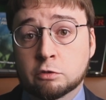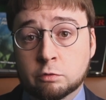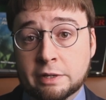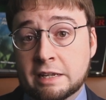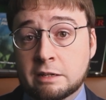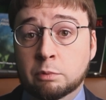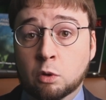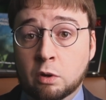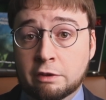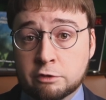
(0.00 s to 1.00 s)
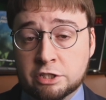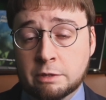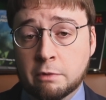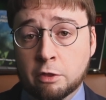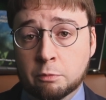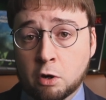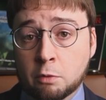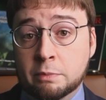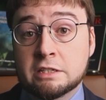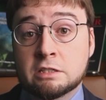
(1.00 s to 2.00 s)
redeploy for some other
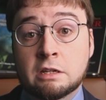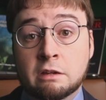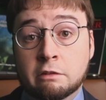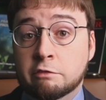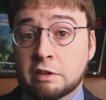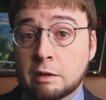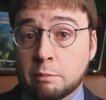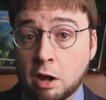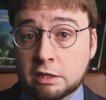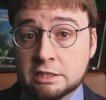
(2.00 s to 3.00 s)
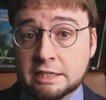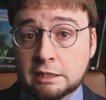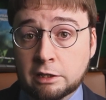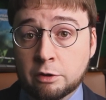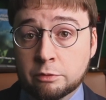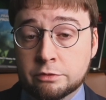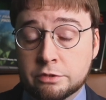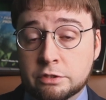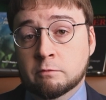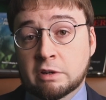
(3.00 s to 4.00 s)
purpose via policy loans.